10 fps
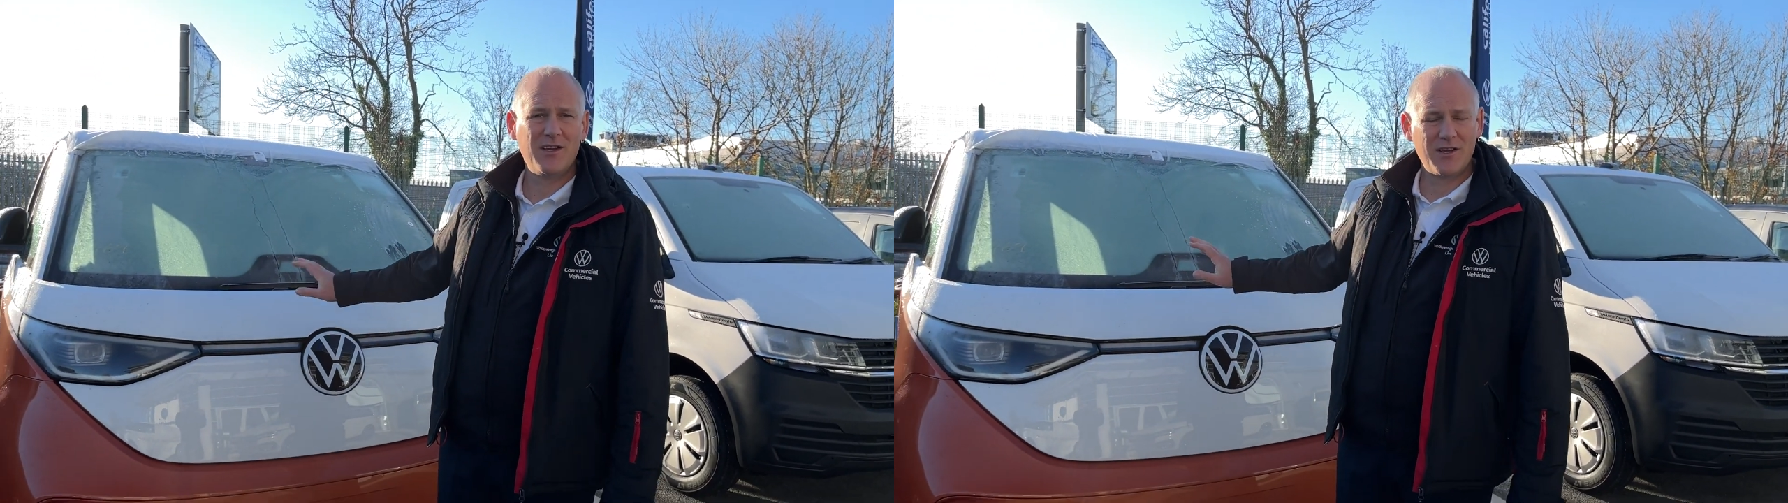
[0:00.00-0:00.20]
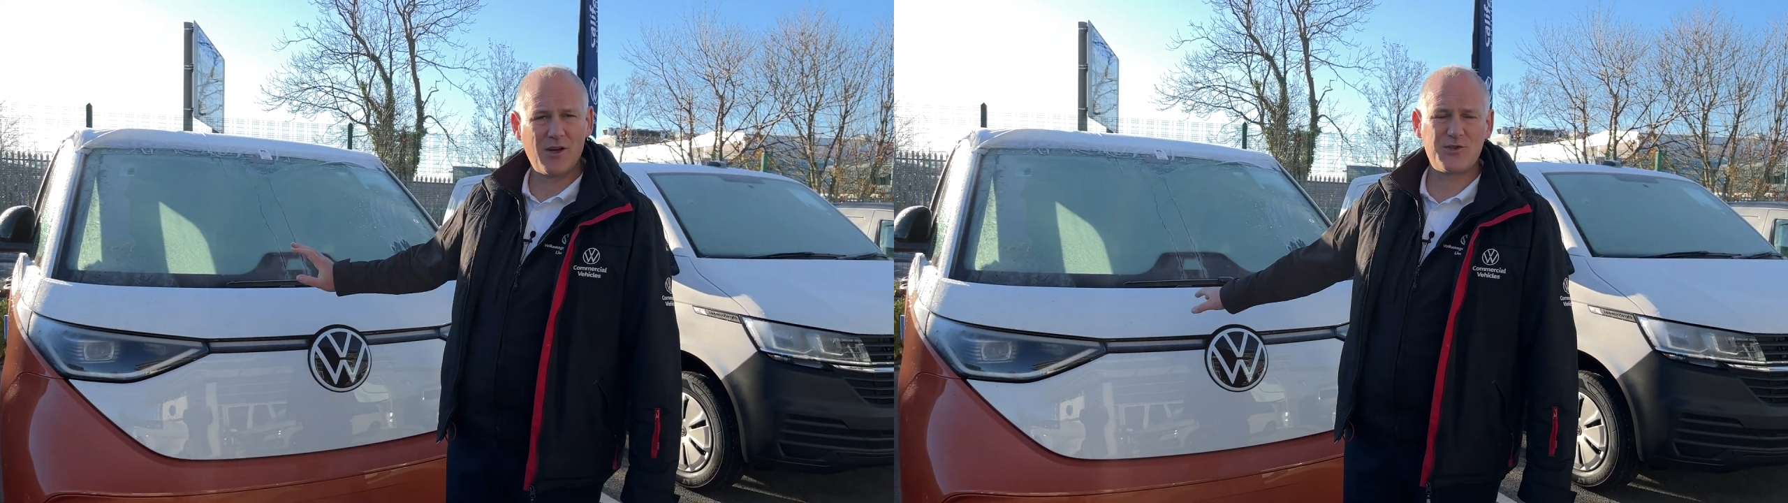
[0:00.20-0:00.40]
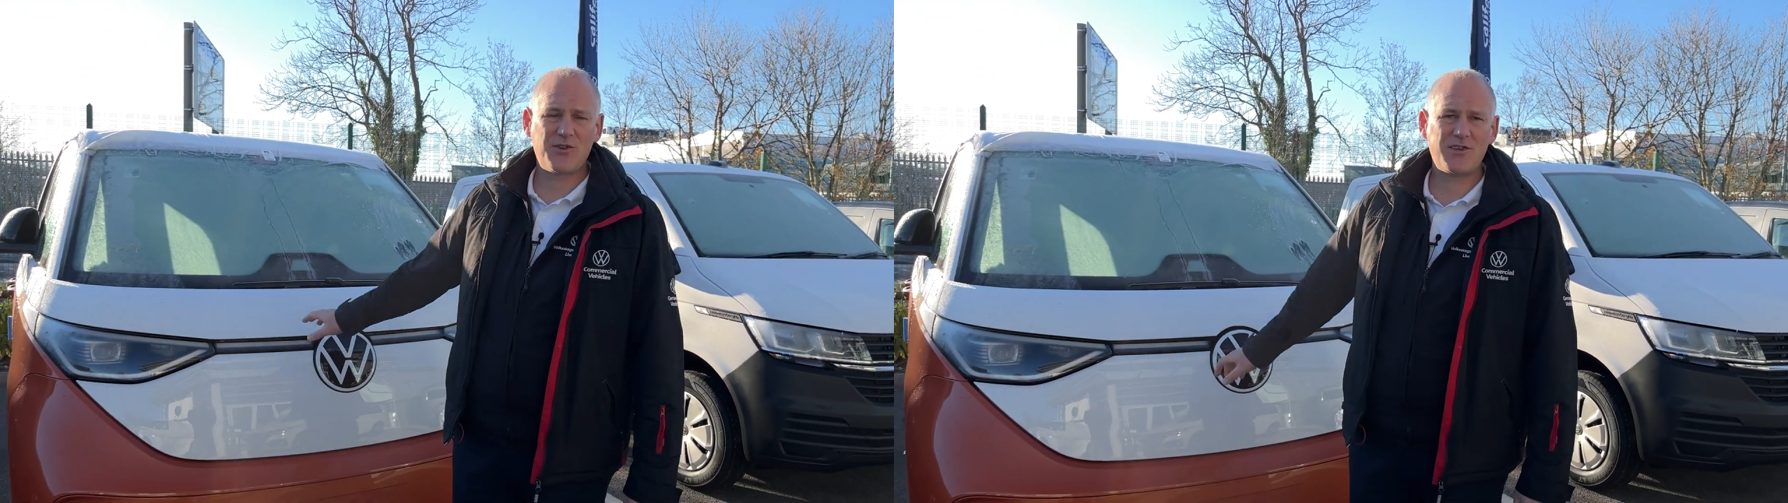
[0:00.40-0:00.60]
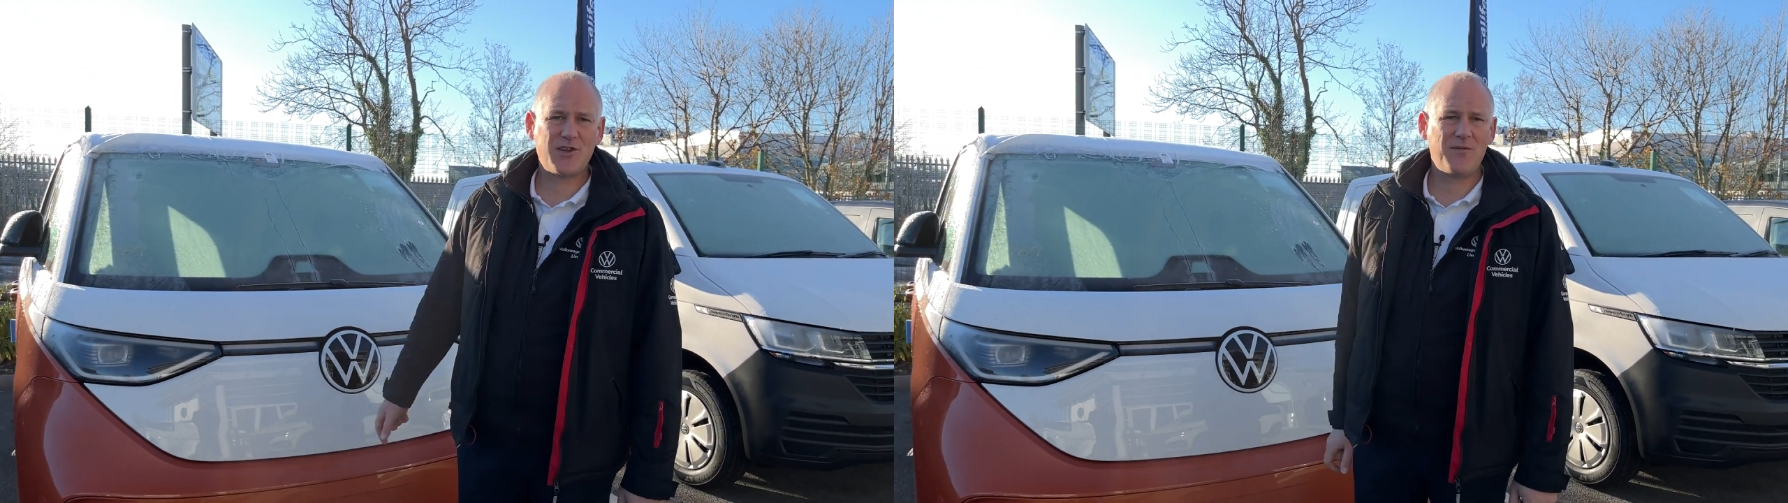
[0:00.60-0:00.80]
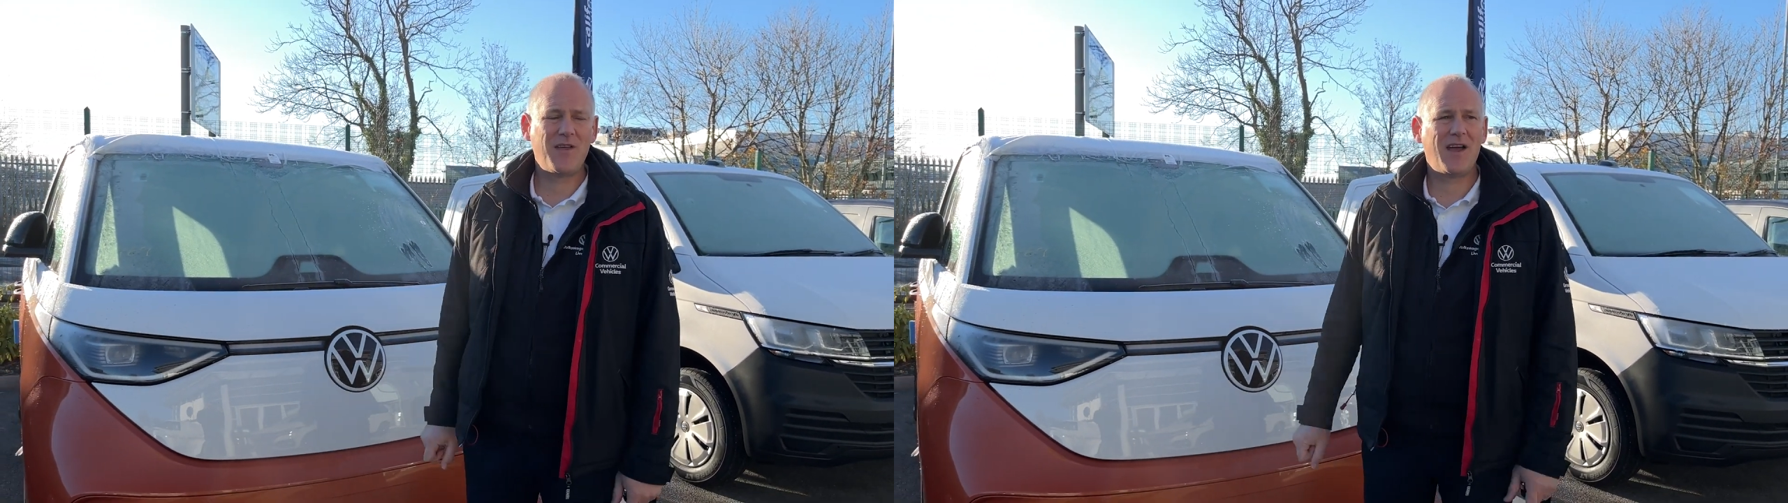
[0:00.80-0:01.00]
you go straight
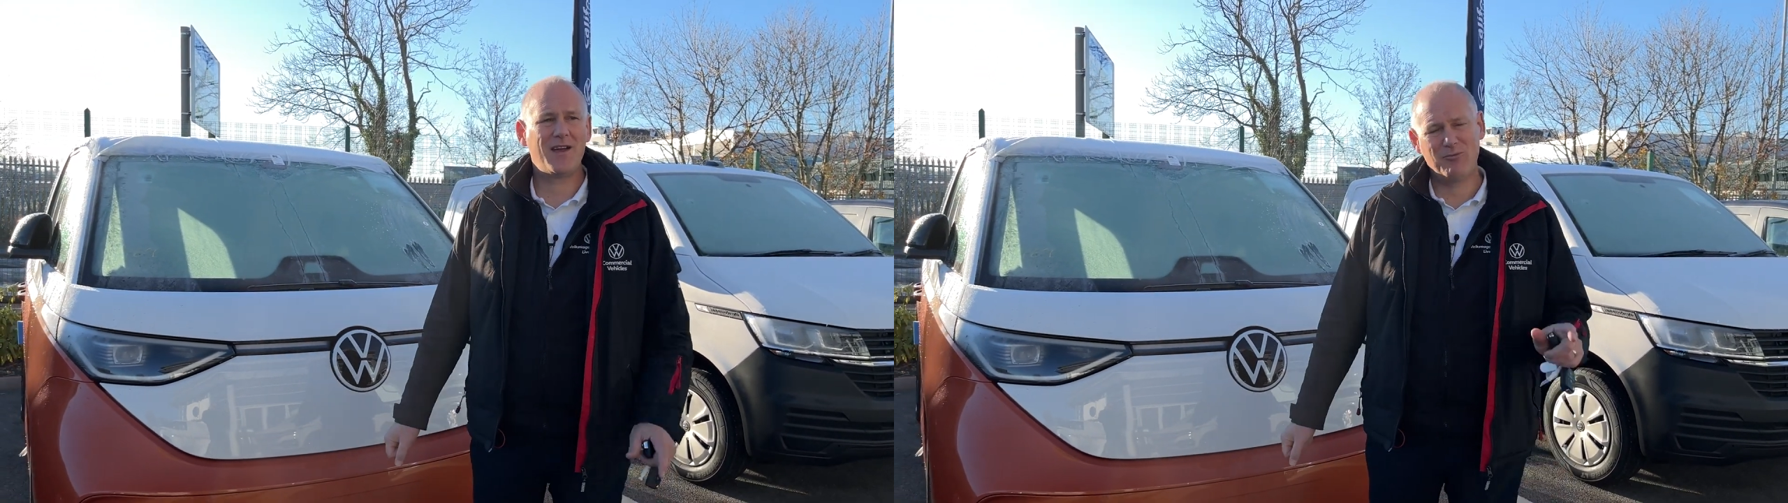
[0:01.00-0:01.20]
on there,